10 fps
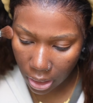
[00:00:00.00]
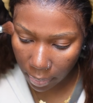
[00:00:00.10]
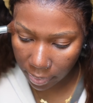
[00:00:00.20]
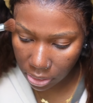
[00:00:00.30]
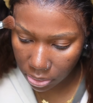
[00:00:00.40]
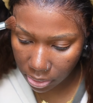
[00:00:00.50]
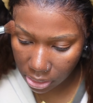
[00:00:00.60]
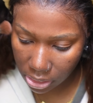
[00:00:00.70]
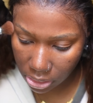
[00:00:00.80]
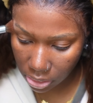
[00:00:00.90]
And when you're doing your
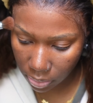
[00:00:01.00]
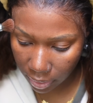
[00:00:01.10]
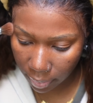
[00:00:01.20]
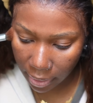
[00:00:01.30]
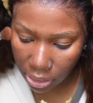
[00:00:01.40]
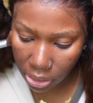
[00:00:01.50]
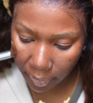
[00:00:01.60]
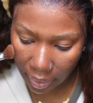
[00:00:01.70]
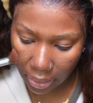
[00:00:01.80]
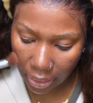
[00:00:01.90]
cheeks, you want to make sure you're
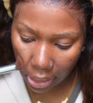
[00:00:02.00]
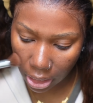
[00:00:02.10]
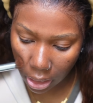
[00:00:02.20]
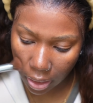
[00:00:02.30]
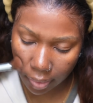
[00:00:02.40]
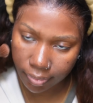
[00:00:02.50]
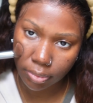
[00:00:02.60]
making like a